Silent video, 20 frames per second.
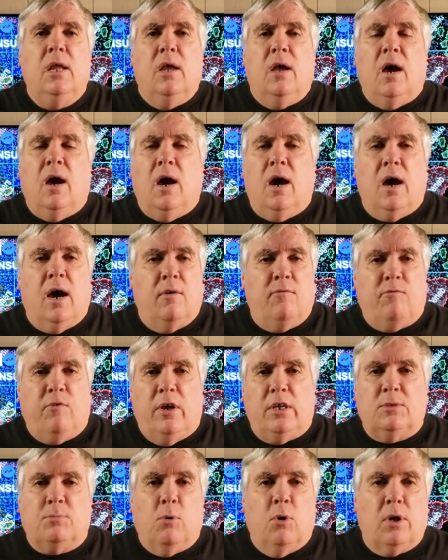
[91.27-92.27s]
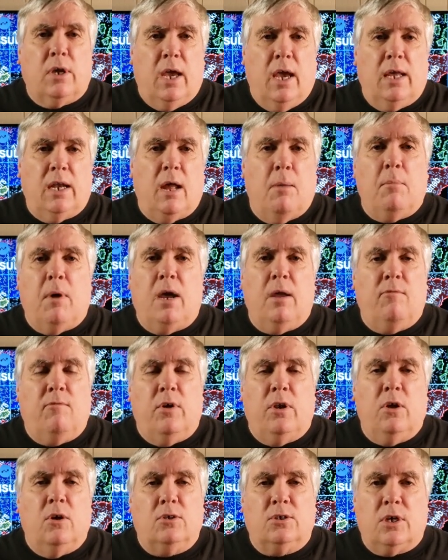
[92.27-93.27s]
on Facebook and on my
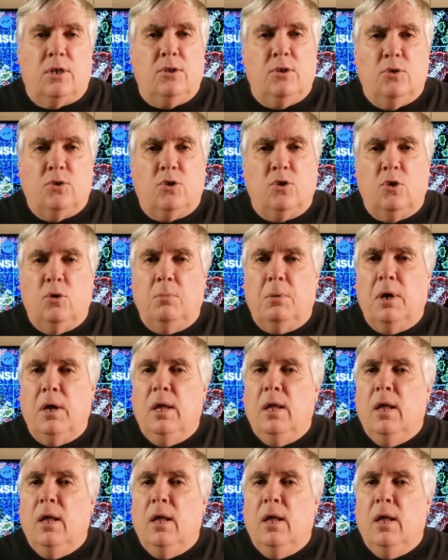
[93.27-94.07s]
videos on YouTube.